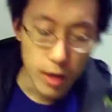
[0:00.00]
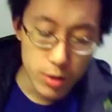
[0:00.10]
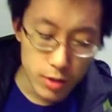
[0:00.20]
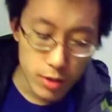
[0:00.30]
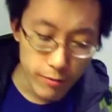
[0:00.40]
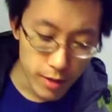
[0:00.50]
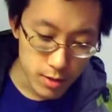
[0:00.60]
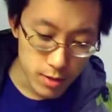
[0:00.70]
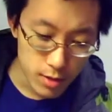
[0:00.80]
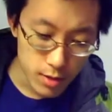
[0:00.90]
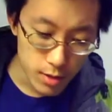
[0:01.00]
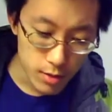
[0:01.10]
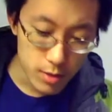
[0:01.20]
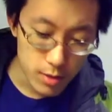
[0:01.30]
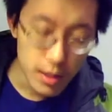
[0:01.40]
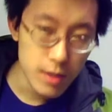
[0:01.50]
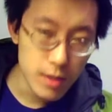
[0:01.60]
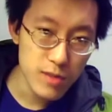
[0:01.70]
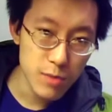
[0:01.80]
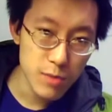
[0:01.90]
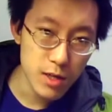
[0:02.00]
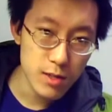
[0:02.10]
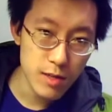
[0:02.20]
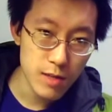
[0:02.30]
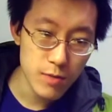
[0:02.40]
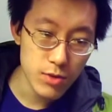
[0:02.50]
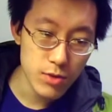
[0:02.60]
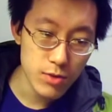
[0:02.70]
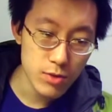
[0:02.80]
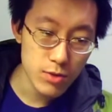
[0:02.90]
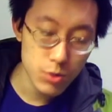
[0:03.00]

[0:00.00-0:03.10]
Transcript: I know the effect is negative because I've been